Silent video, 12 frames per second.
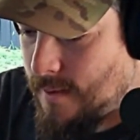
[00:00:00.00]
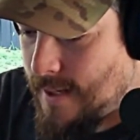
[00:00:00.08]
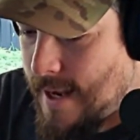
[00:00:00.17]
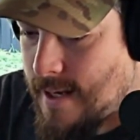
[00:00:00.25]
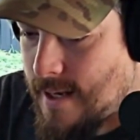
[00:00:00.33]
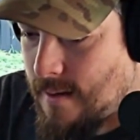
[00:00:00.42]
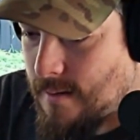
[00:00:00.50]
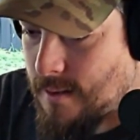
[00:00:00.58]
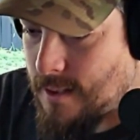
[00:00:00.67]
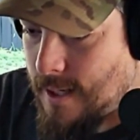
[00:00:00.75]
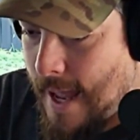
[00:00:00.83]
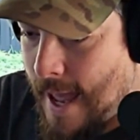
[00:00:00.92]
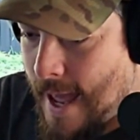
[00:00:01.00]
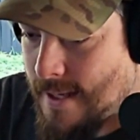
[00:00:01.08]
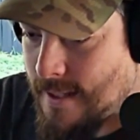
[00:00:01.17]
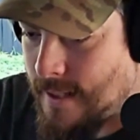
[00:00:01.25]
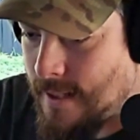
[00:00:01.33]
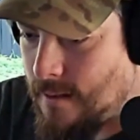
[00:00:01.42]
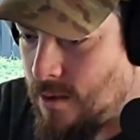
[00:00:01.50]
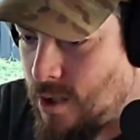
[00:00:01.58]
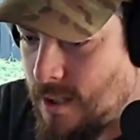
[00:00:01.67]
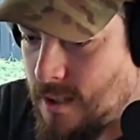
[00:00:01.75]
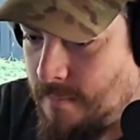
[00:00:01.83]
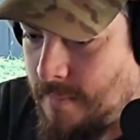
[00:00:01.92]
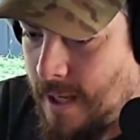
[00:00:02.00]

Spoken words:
10 years hasn't just